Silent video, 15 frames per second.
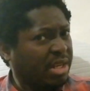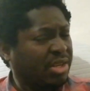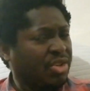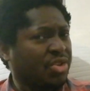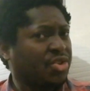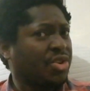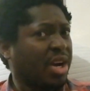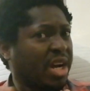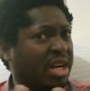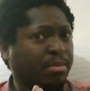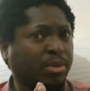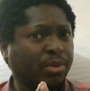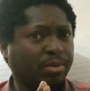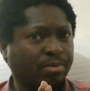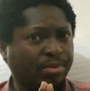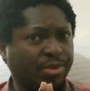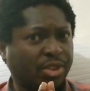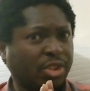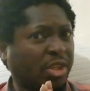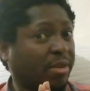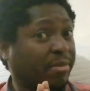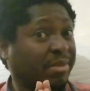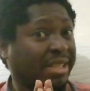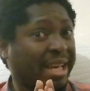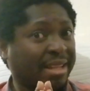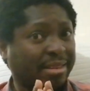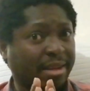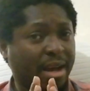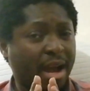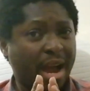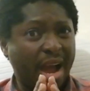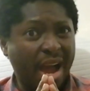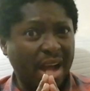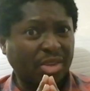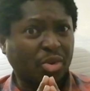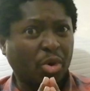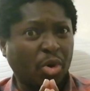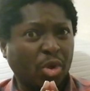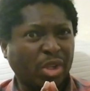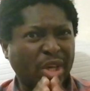desirable sort of death at all.